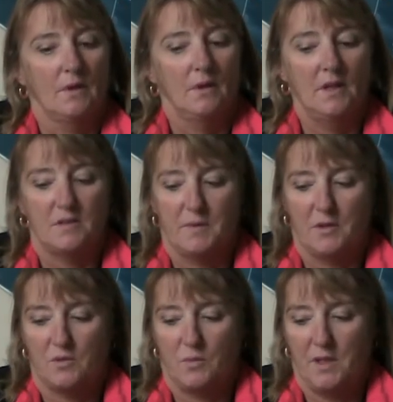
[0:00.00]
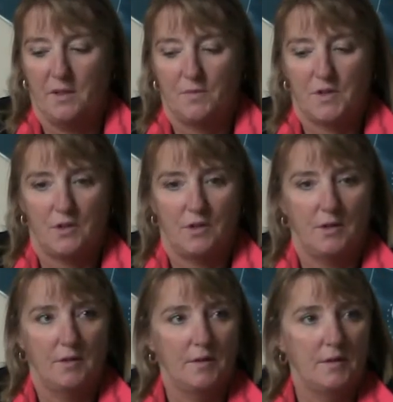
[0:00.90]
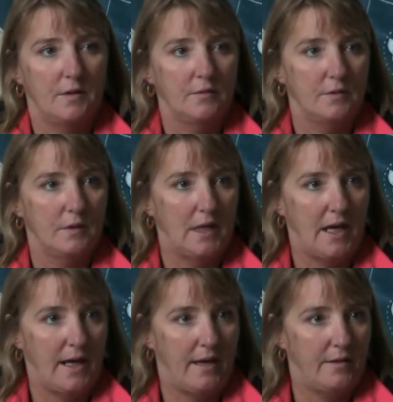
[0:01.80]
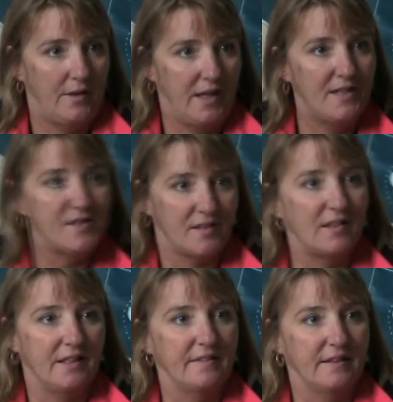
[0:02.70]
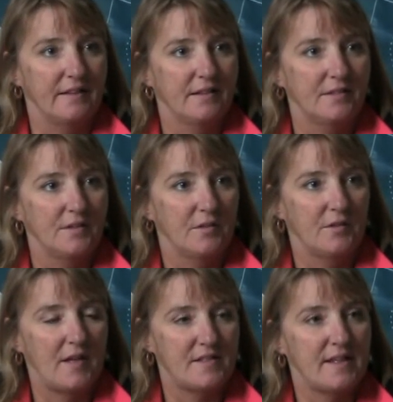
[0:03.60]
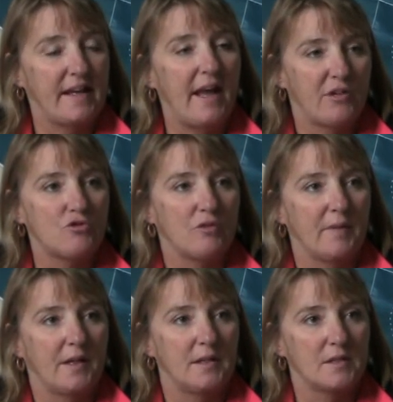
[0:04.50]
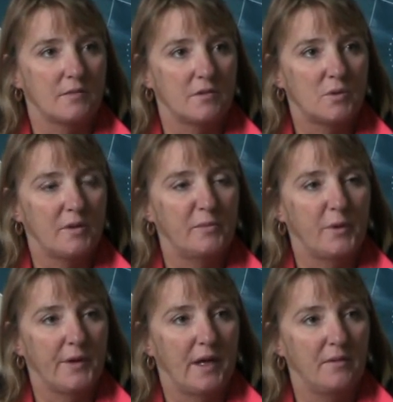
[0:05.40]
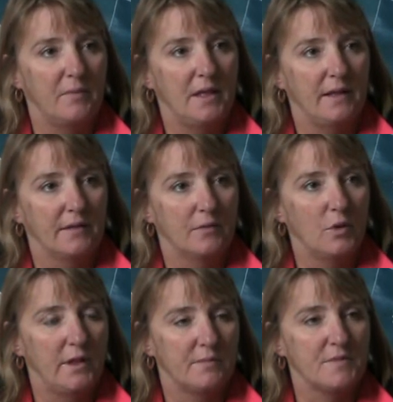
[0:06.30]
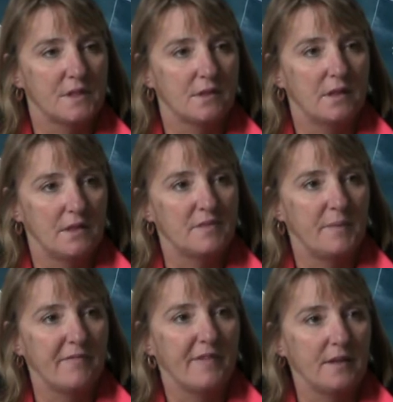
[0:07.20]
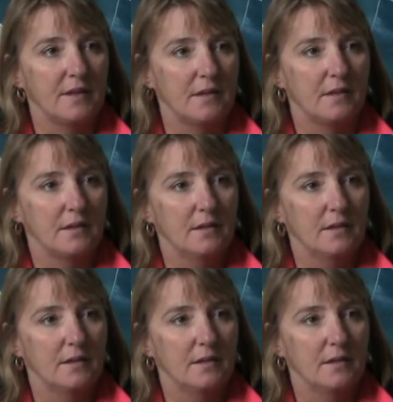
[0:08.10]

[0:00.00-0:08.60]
Yes, because Williamson is still in there. That's the extra monies of the 12.8 million. Williamson has been funded.